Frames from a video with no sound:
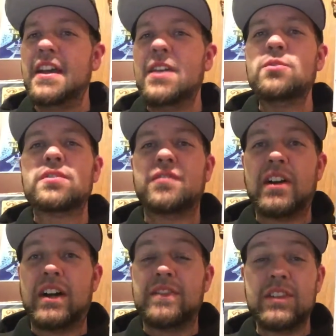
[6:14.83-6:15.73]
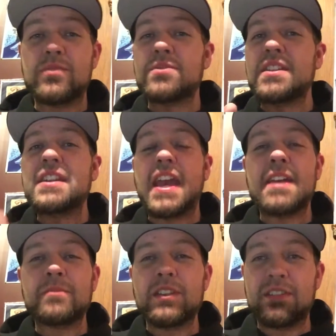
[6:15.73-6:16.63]
It was fun. This was a
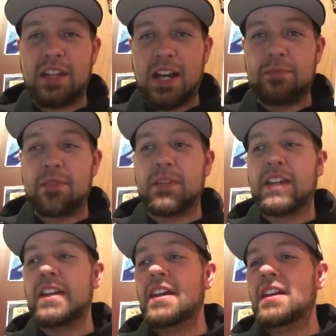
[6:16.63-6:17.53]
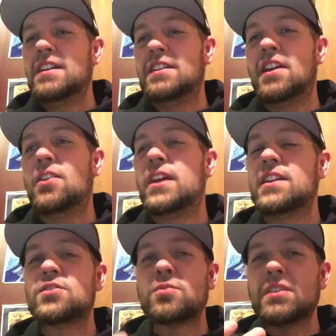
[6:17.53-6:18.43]
damn good time to me, you know, and it's